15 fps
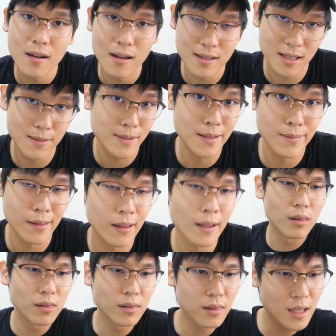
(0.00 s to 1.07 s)
It's going to be something like,
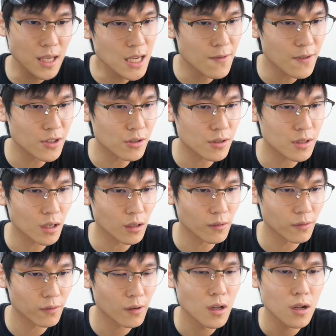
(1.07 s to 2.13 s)
believe in
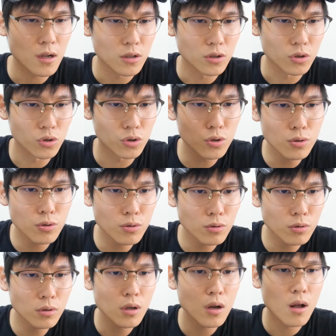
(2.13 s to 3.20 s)
yourself,
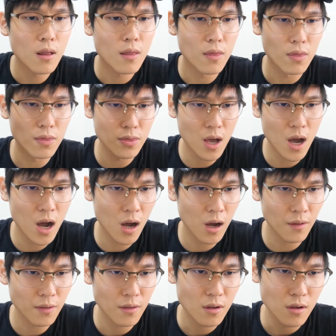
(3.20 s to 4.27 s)
do
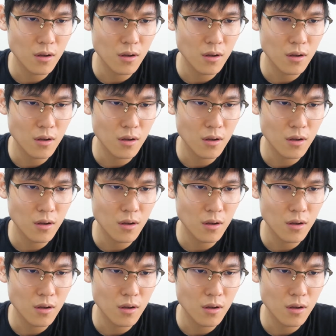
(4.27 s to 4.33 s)
not